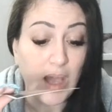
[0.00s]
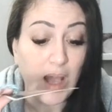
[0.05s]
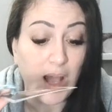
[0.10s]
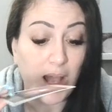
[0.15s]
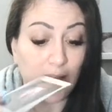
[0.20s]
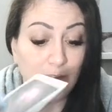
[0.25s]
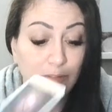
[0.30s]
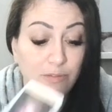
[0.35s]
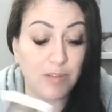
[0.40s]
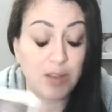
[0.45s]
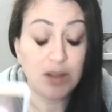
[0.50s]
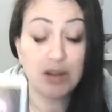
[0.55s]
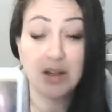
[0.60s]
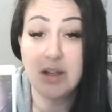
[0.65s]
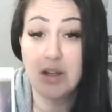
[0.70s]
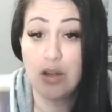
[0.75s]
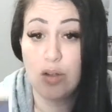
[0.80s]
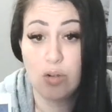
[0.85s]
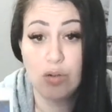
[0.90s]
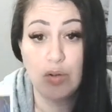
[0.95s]
I feel
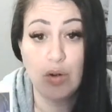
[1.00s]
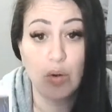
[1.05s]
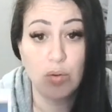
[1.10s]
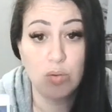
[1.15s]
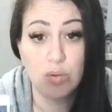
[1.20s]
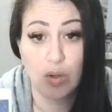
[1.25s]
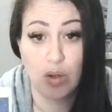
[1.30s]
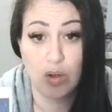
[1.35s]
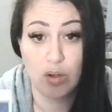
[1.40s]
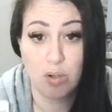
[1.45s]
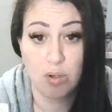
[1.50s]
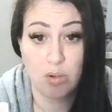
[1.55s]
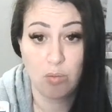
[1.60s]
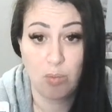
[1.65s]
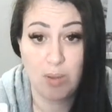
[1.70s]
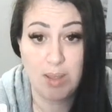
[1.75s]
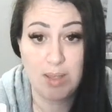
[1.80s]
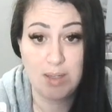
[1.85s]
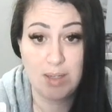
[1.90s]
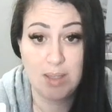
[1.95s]
like you're no longer
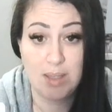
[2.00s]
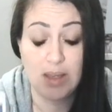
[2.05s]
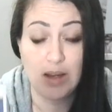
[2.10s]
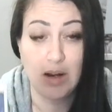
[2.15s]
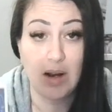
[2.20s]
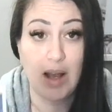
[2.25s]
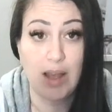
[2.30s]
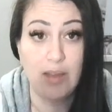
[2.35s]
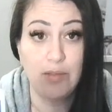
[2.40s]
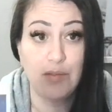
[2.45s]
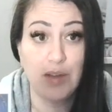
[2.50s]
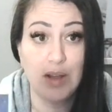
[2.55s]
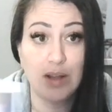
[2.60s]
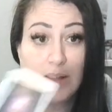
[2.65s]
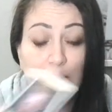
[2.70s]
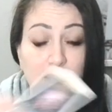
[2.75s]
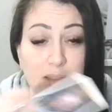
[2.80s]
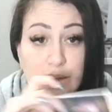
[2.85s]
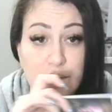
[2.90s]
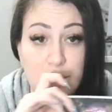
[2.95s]
waiting here. I feel
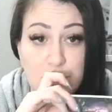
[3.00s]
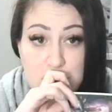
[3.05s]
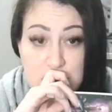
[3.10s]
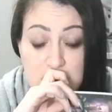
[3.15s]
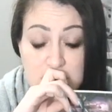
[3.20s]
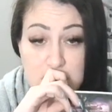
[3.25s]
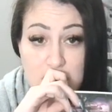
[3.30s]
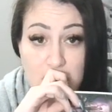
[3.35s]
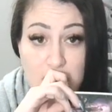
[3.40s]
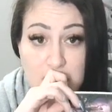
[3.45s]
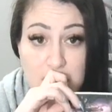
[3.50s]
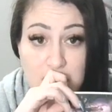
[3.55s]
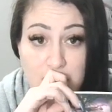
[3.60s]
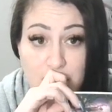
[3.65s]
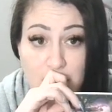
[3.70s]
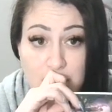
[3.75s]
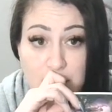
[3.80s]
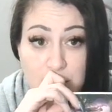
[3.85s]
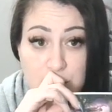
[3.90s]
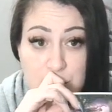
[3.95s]
like there's this kind of
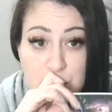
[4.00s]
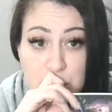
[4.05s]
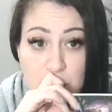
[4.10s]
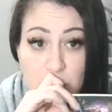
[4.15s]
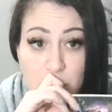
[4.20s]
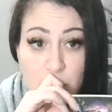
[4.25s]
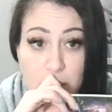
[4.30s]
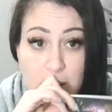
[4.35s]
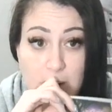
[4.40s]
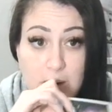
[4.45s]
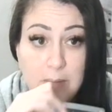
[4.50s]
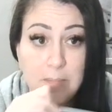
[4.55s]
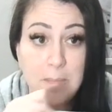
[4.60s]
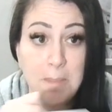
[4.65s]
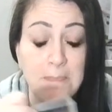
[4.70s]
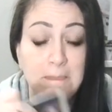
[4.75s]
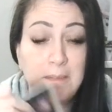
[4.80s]
energy where